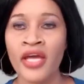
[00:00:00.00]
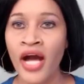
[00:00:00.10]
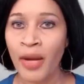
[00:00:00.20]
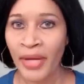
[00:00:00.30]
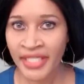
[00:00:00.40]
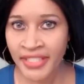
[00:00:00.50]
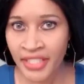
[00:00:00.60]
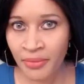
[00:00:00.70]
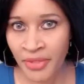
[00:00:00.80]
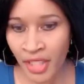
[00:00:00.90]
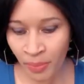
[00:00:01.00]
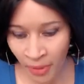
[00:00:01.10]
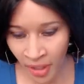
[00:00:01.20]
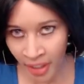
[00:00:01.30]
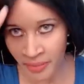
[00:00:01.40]
I did a middle
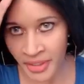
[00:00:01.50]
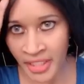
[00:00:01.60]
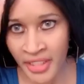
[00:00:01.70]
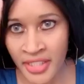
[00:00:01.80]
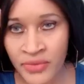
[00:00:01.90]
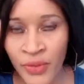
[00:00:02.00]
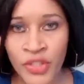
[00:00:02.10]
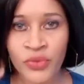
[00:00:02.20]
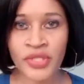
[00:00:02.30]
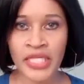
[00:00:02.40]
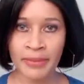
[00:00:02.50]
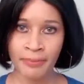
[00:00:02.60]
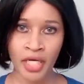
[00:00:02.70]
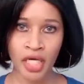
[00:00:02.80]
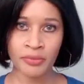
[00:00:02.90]
part because when you think
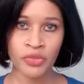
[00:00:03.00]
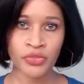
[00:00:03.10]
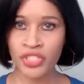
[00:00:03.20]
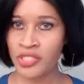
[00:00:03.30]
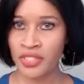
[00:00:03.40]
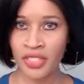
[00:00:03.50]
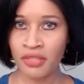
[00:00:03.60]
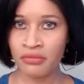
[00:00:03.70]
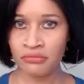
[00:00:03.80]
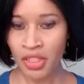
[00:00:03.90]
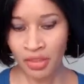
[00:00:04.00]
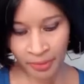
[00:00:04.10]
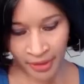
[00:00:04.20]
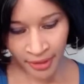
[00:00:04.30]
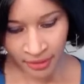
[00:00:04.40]
bob, you just think middle
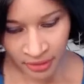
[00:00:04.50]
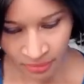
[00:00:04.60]
part,